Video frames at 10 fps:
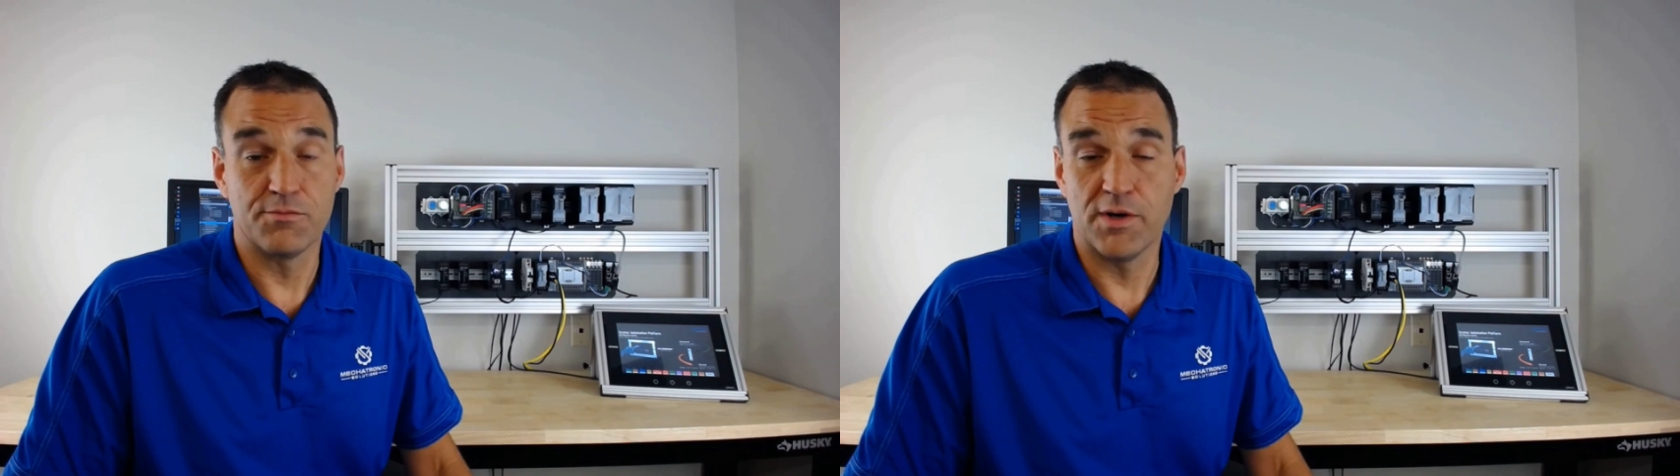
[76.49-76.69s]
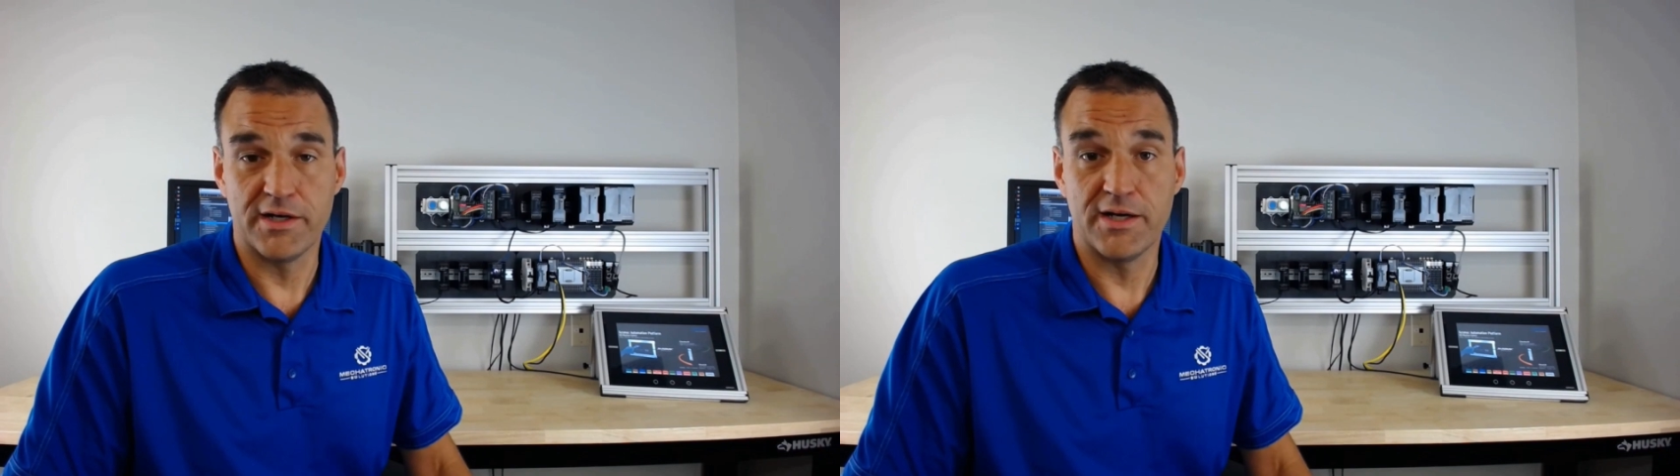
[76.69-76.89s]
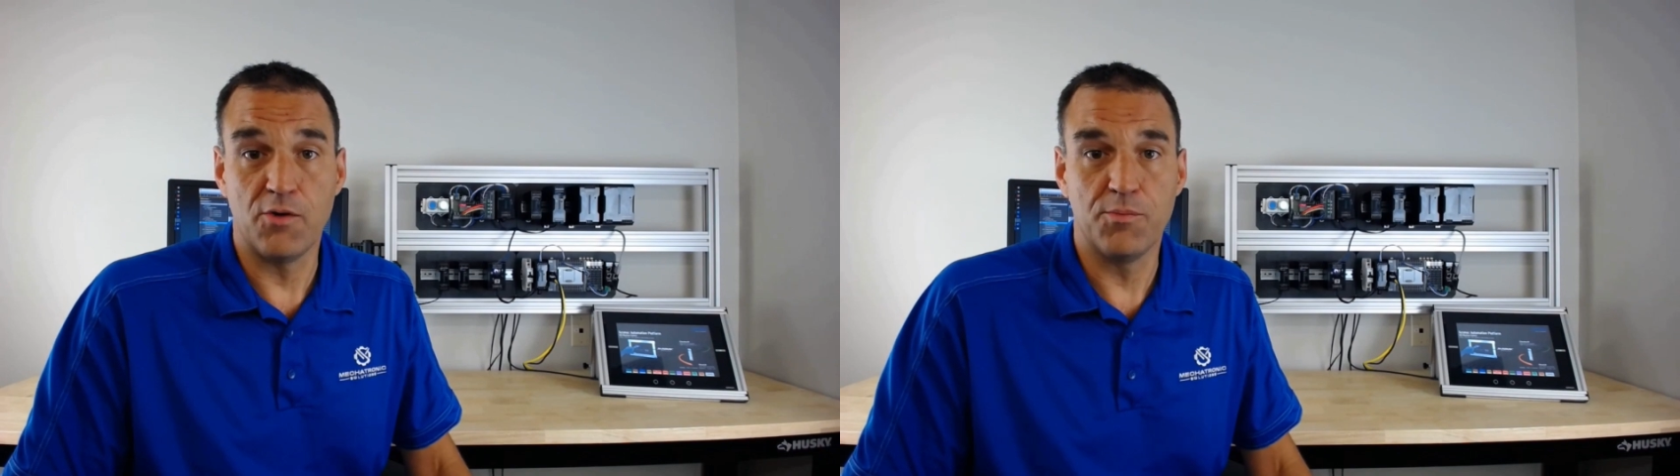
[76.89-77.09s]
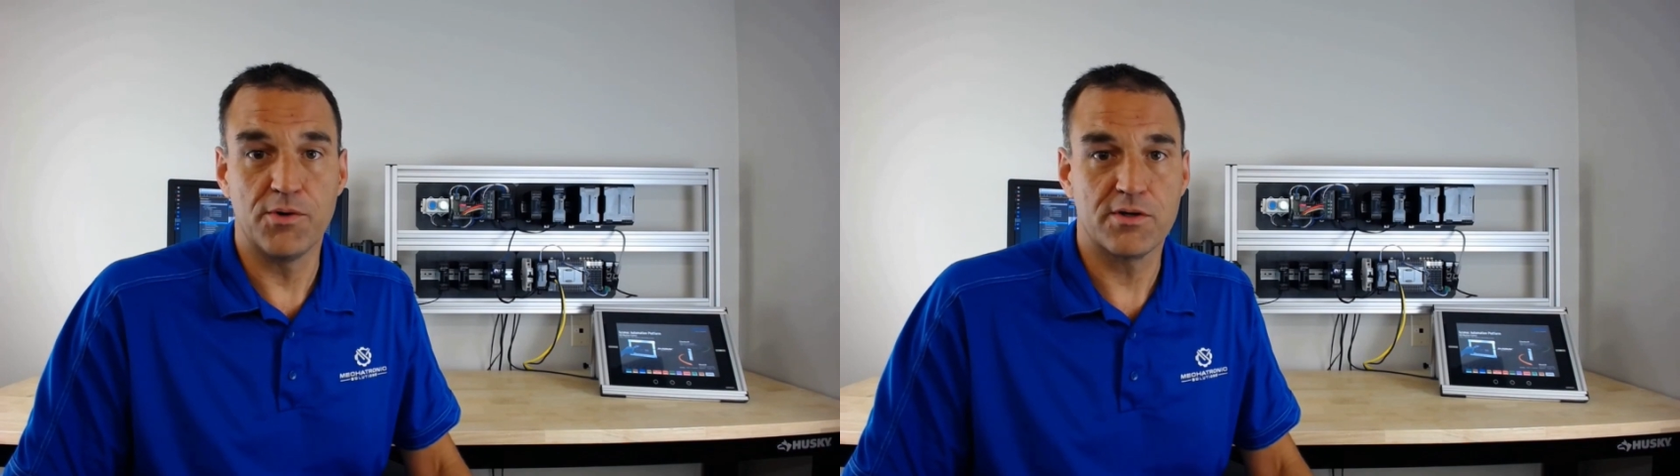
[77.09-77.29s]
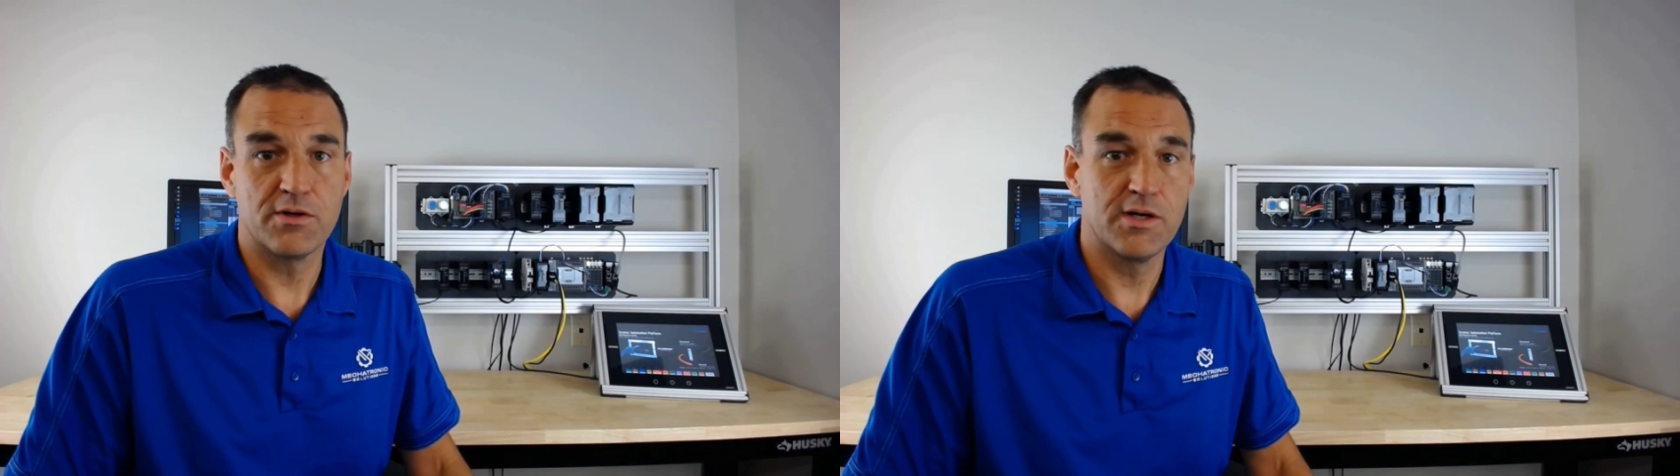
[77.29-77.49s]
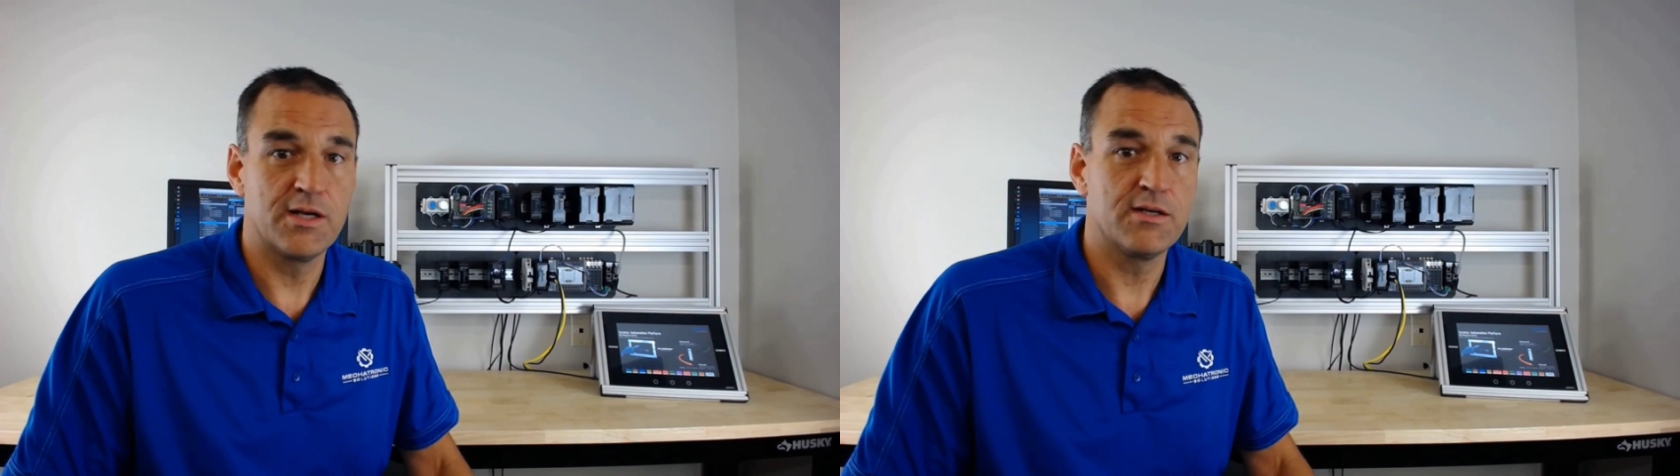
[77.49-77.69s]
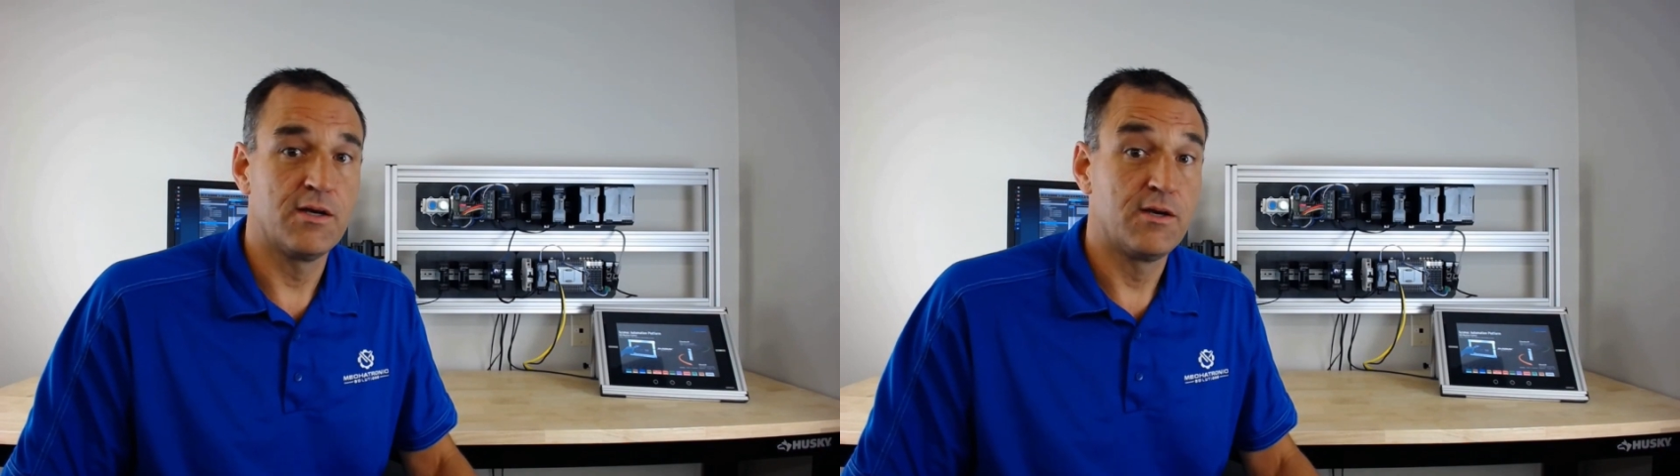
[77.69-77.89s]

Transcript: rated output current